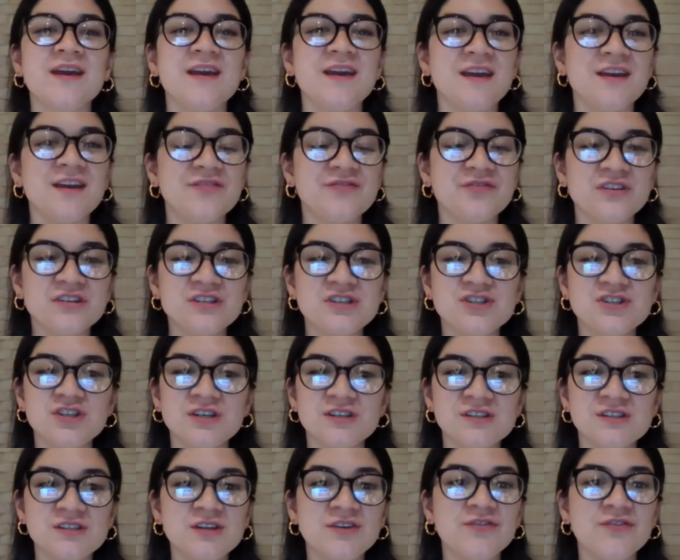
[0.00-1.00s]
If it's
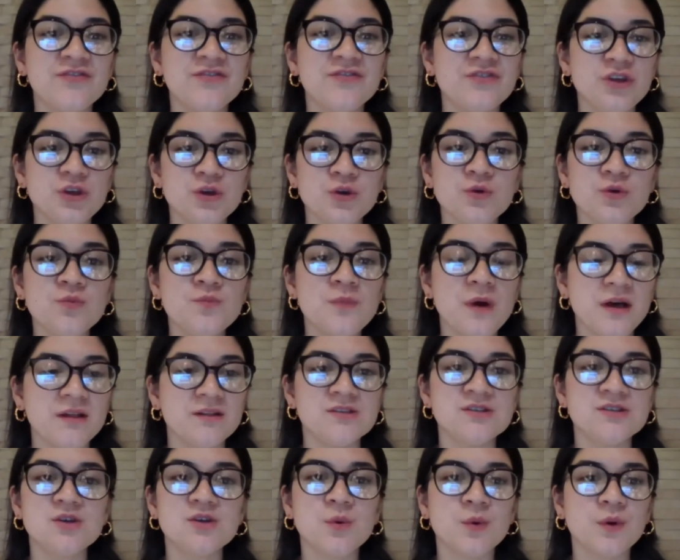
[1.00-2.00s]
just a few
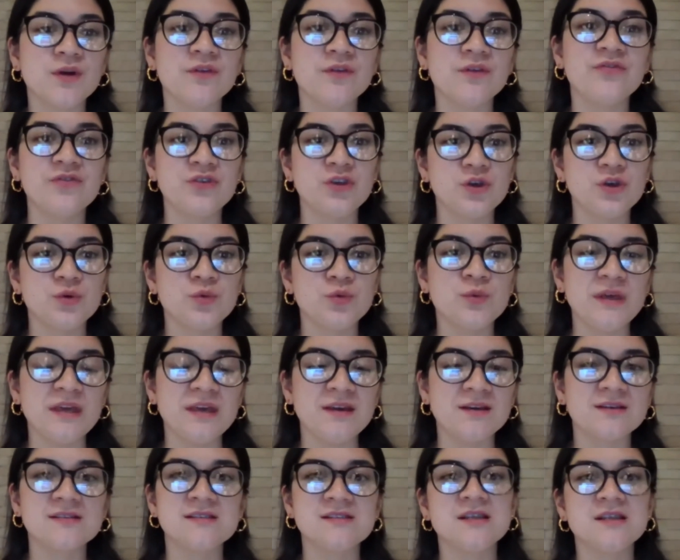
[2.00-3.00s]
months or a few
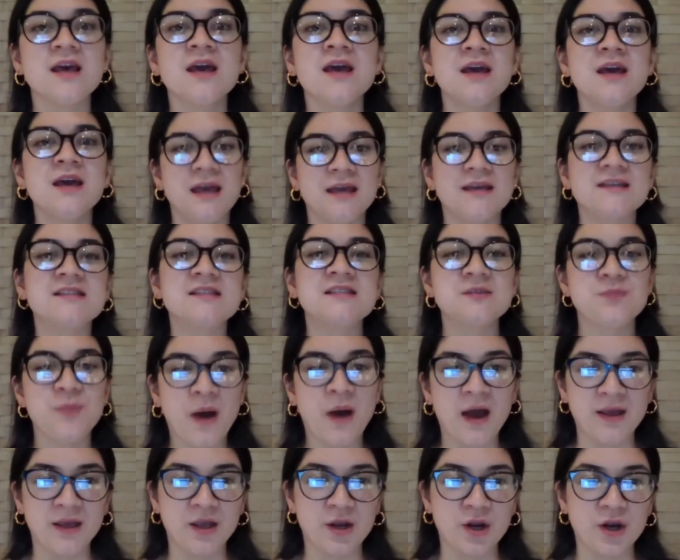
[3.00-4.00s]
weeks
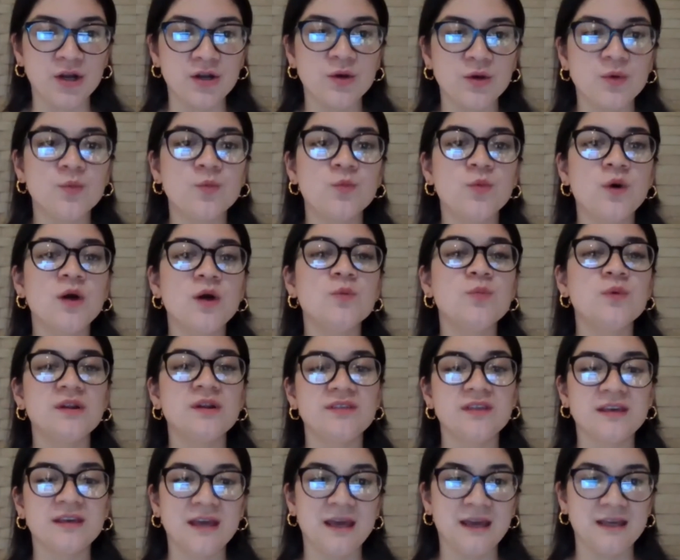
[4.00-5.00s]
expired, what would
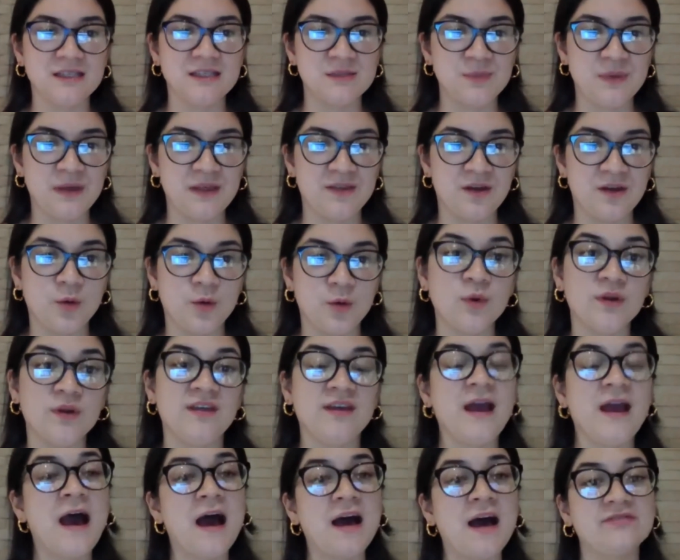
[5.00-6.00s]
the case be there? Would
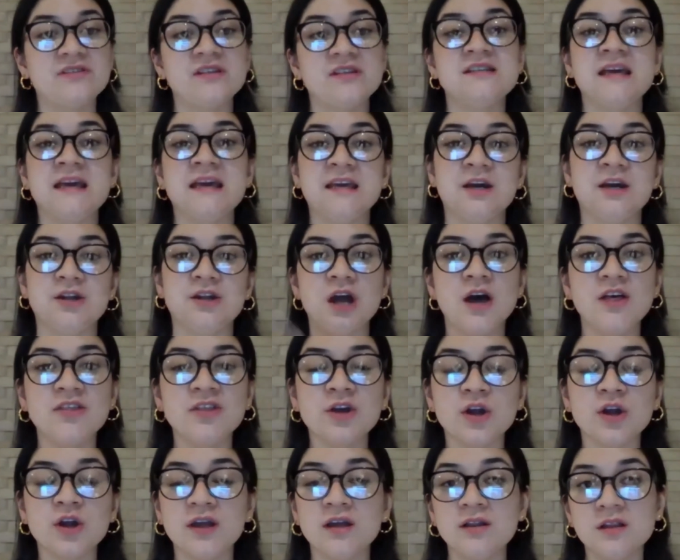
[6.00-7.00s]
they have to take
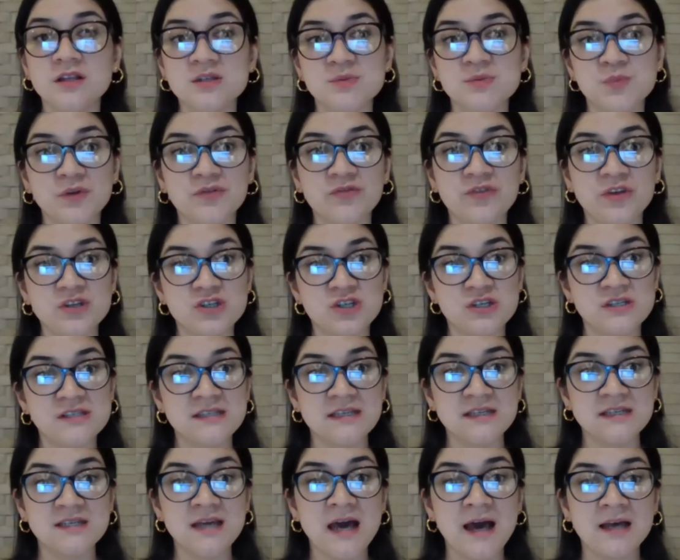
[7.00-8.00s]
another English
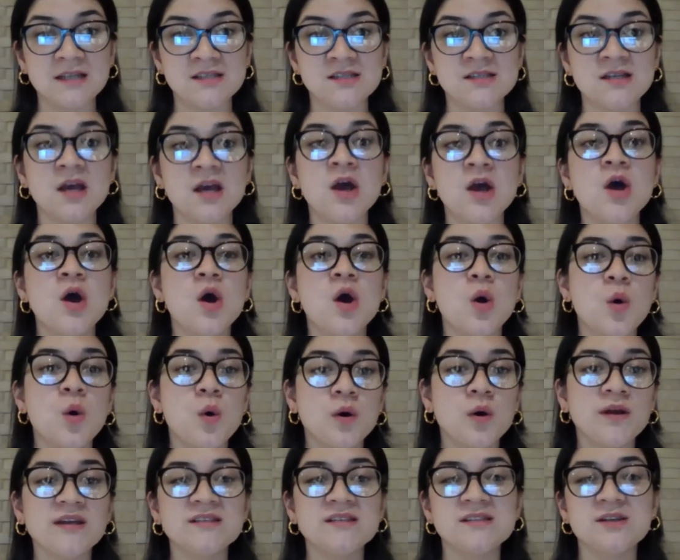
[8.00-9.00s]
proficiency test,
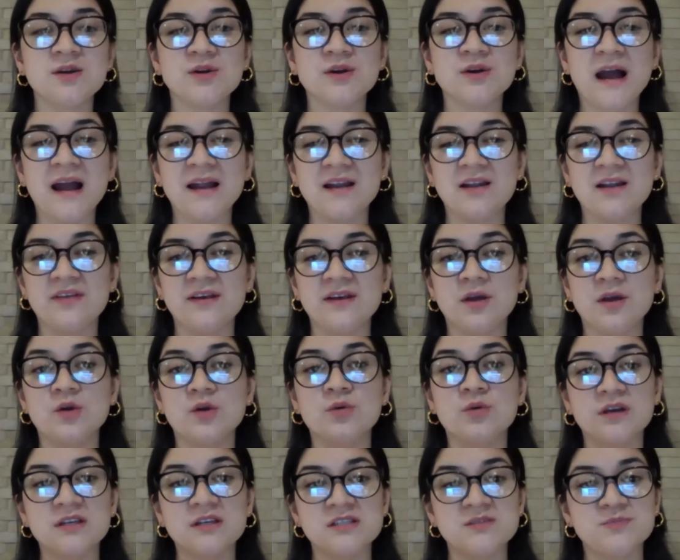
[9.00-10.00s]
or is there kind of like a
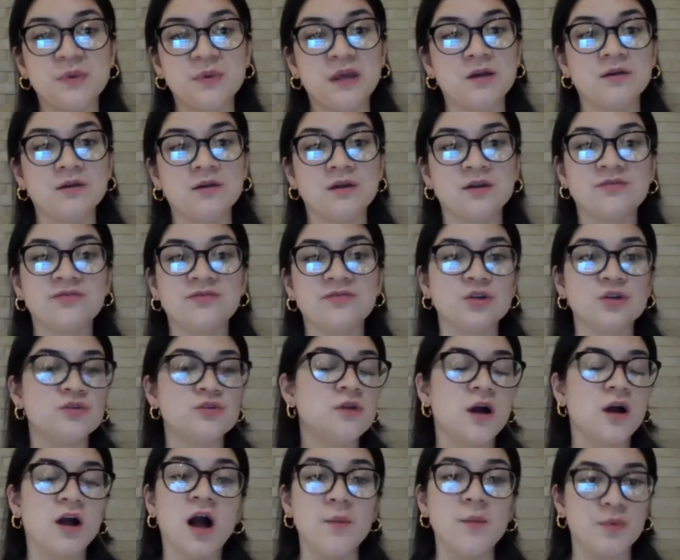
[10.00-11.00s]
grace period for
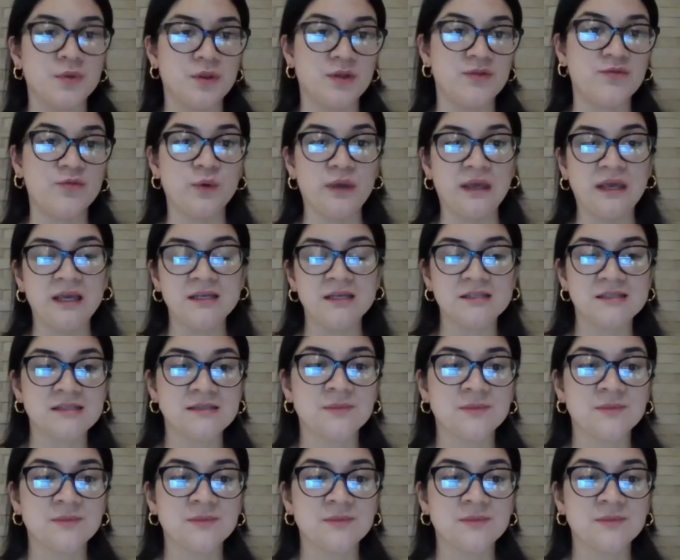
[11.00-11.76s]
a couple of weeks?